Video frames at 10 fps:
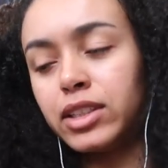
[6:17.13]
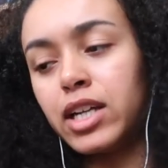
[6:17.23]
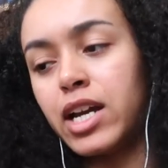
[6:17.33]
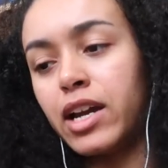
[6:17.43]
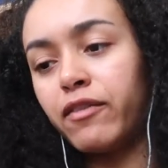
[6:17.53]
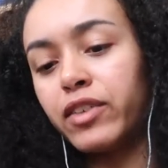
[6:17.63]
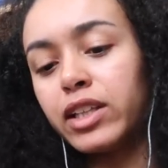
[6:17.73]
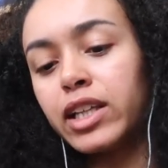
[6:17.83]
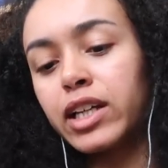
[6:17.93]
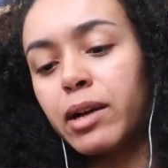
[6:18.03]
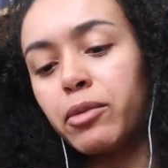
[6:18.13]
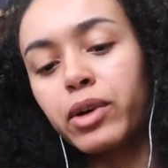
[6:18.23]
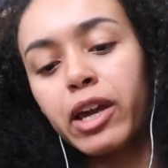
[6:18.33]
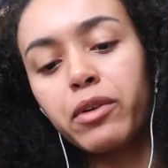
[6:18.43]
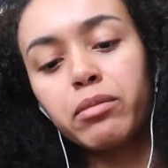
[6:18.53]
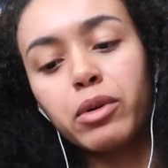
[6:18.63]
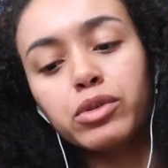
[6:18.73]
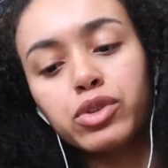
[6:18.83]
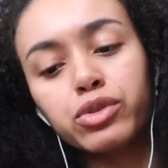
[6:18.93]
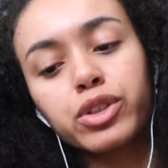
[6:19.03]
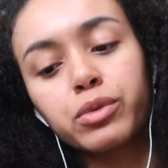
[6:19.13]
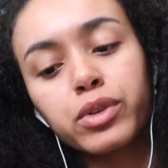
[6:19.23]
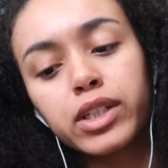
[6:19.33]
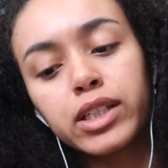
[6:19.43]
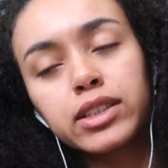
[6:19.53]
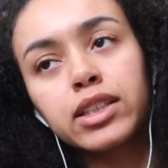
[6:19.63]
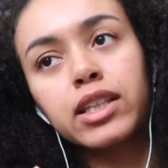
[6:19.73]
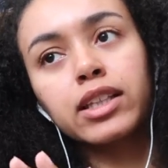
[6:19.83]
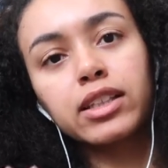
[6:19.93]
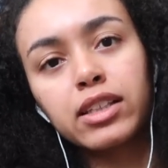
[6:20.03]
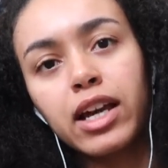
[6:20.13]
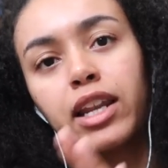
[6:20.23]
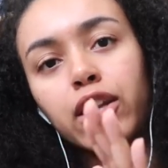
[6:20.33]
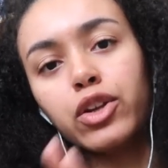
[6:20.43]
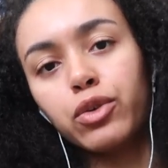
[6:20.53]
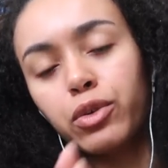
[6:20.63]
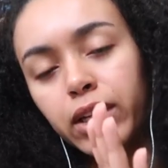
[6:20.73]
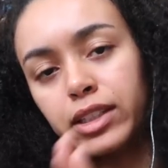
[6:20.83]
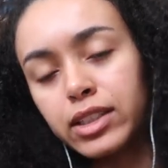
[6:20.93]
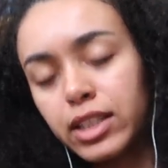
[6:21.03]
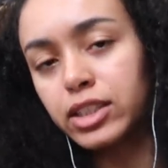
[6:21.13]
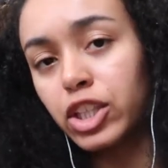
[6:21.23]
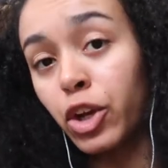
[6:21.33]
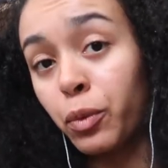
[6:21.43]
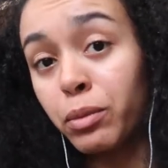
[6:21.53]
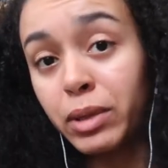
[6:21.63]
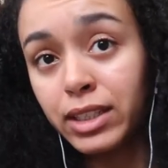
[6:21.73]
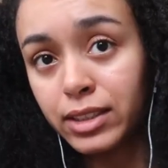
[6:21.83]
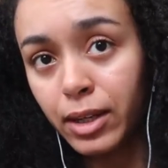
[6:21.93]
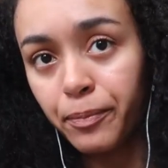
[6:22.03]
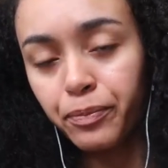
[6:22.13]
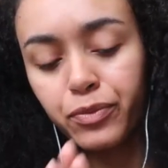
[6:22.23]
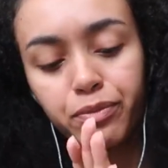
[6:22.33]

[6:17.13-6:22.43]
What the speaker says: I feel like I'm okay with most trigger warnings and things like that, and I knew going into this there would be some.